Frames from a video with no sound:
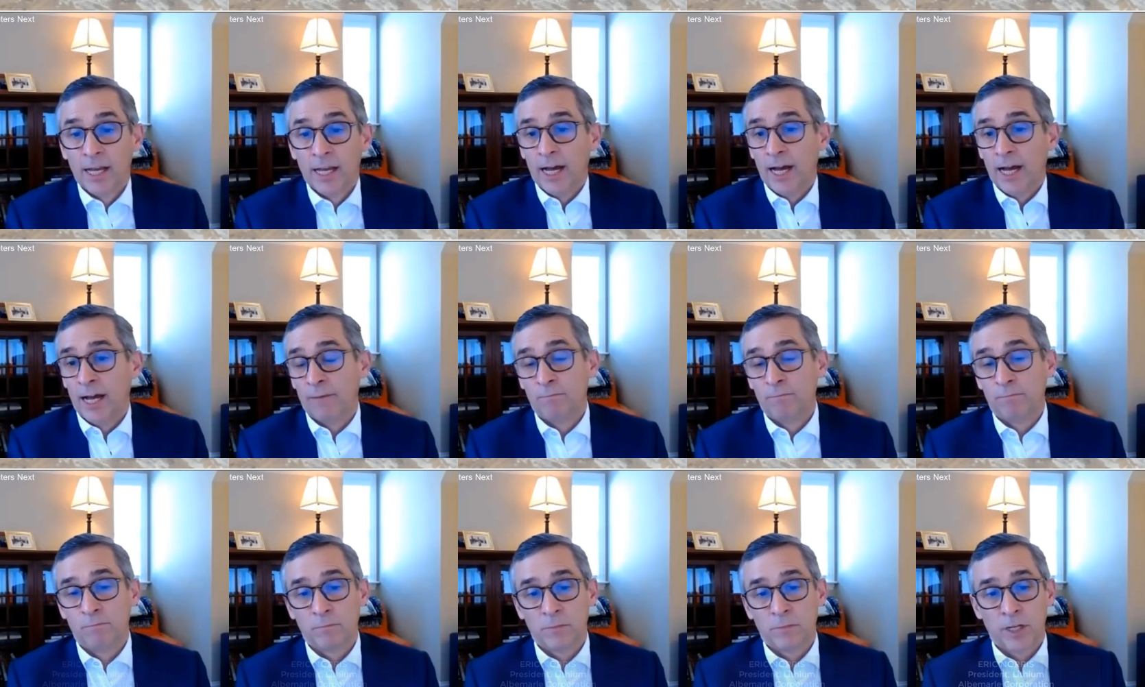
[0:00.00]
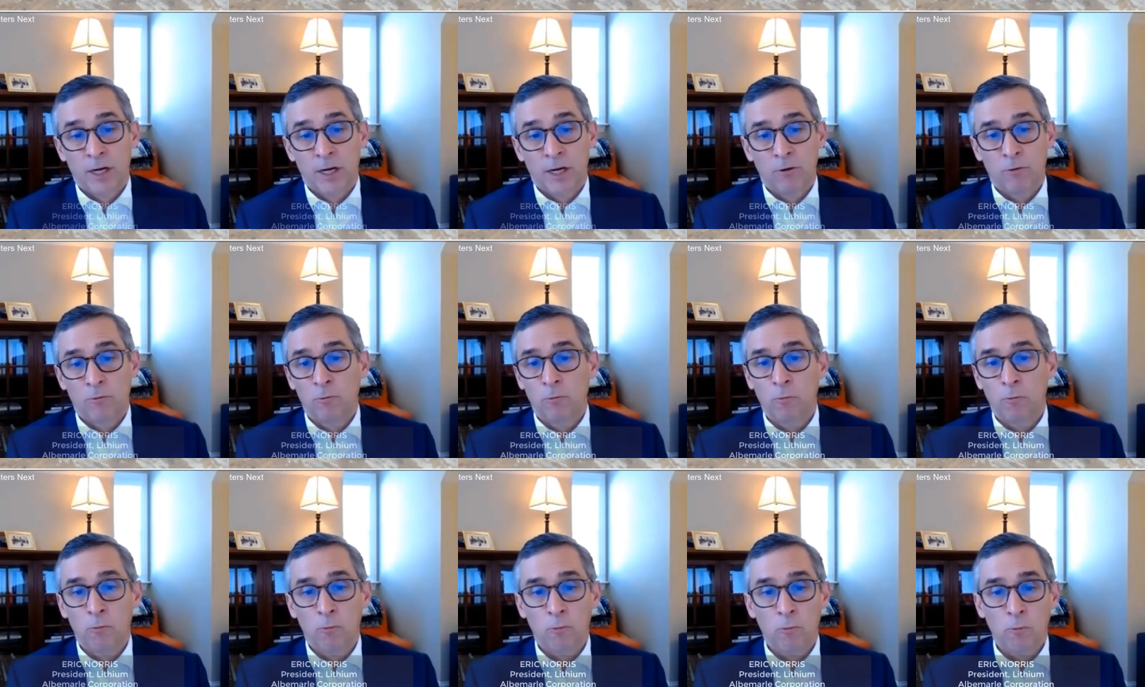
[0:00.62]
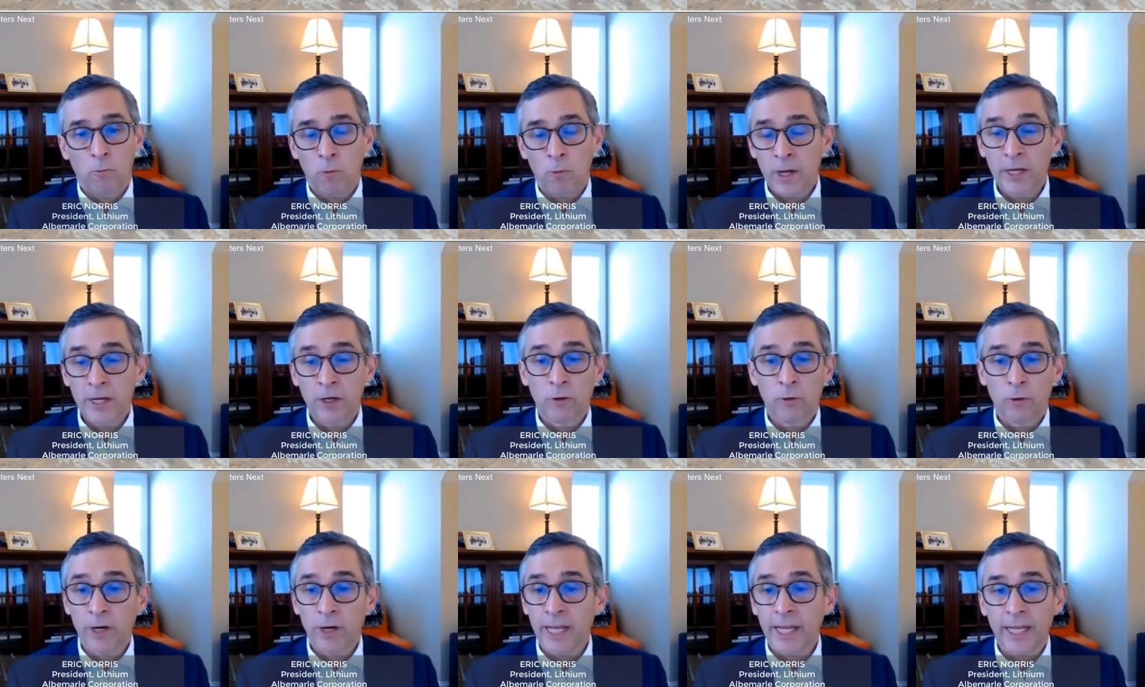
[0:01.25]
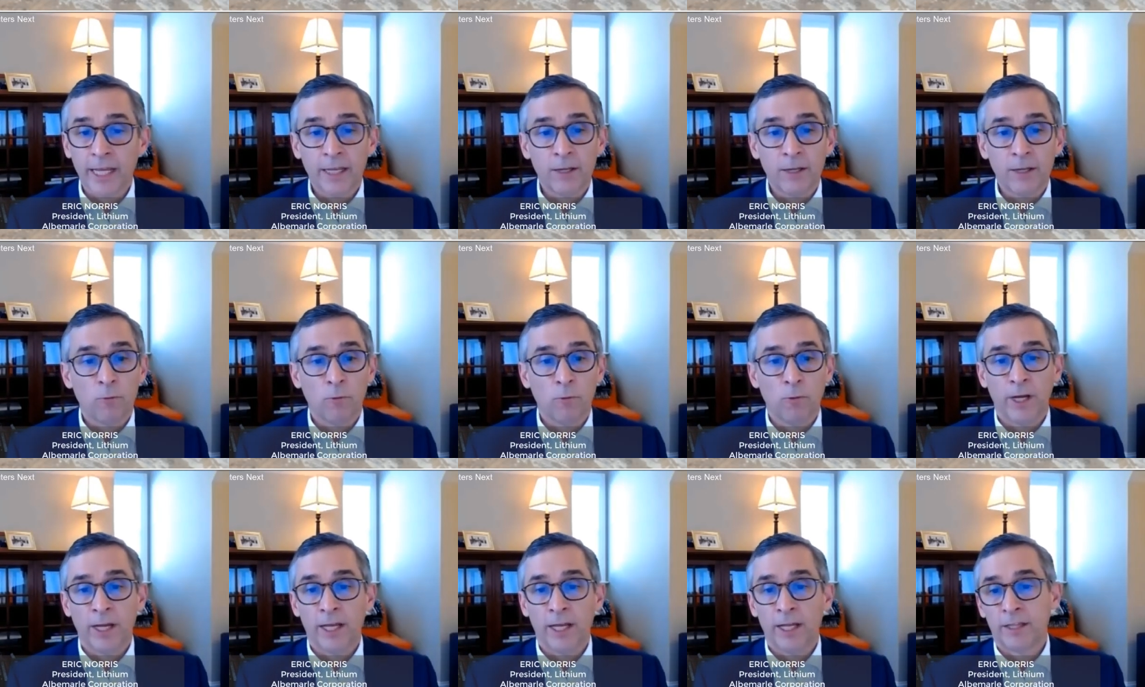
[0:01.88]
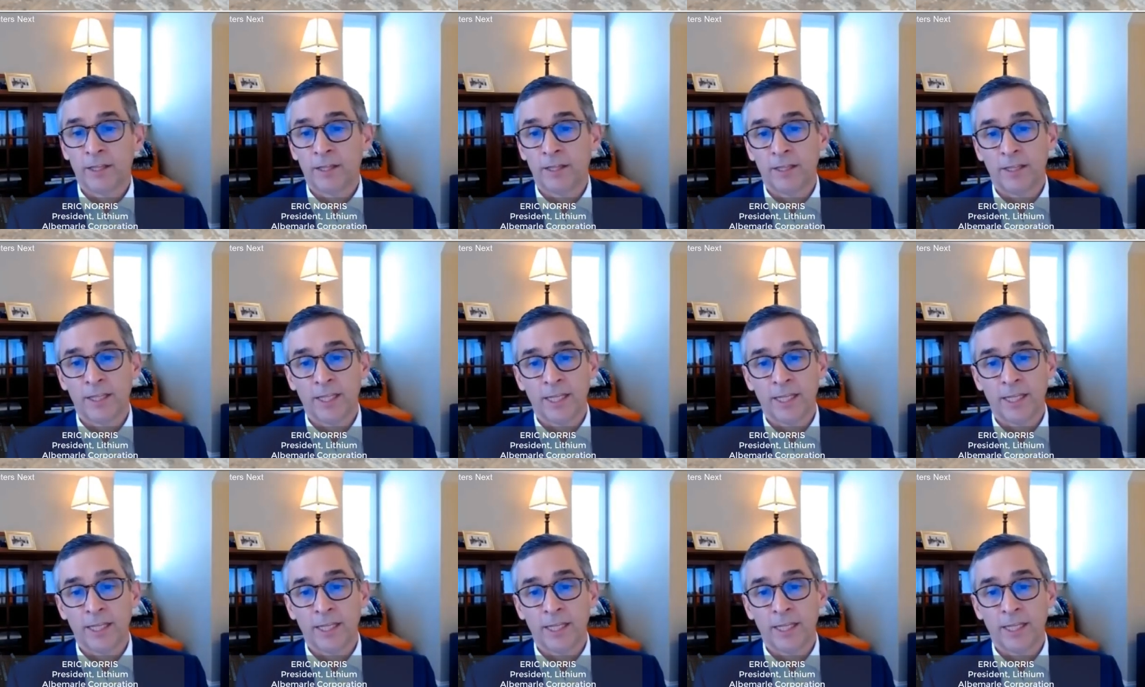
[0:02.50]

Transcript: uh, you know, we agree with